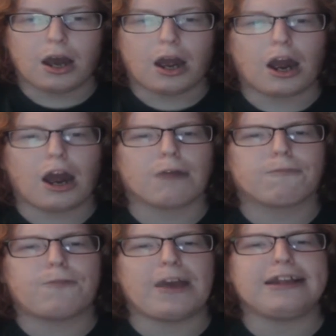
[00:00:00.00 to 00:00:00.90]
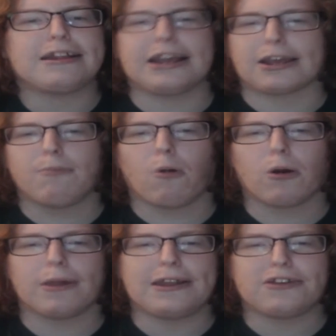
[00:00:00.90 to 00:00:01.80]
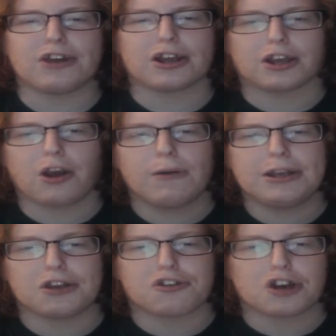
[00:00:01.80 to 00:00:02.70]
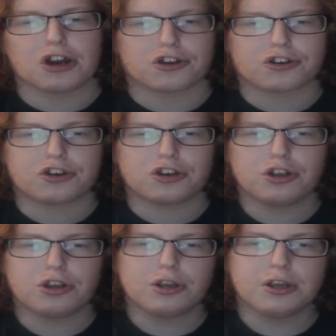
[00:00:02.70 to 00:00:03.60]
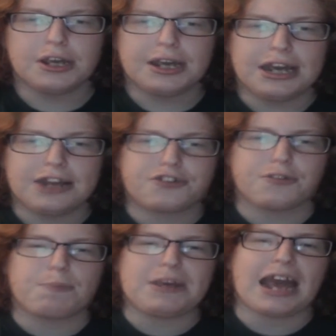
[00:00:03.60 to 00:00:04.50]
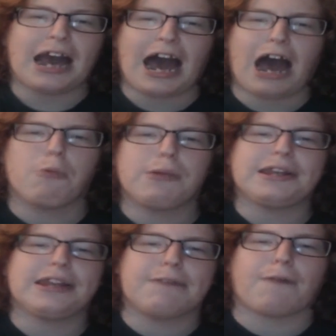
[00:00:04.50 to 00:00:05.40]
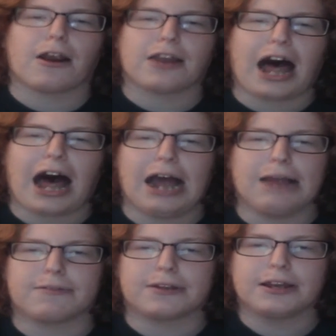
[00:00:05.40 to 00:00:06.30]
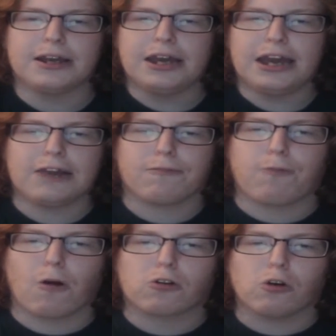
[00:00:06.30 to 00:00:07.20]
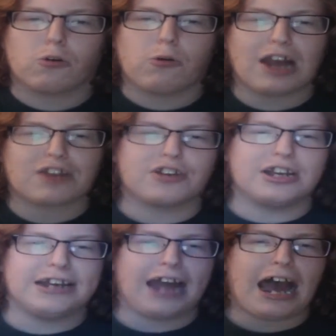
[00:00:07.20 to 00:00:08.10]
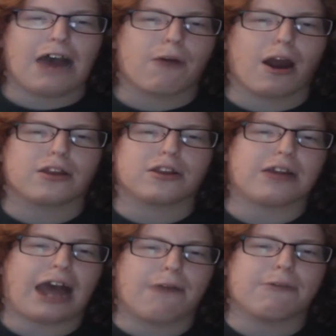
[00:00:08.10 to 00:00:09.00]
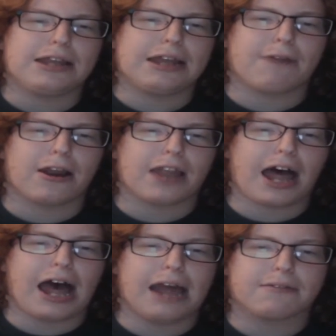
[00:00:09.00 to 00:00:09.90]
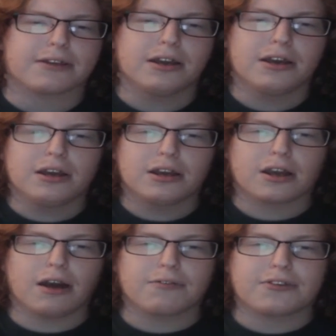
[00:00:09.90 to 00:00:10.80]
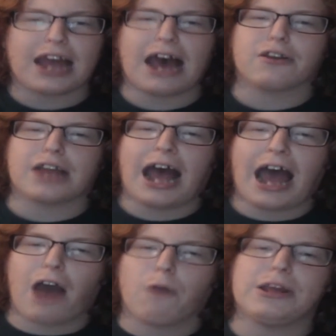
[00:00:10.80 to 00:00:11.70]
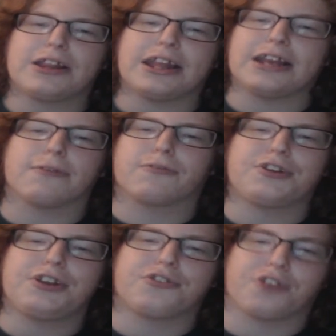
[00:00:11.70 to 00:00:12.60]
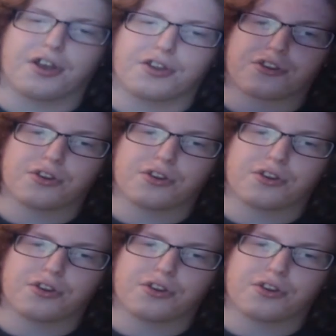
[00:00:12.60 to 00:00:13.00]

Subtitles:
Our faith is more than just going to church. It should be how we live our lives. And a focal question how we live our lives comes down to how we think of Jesus.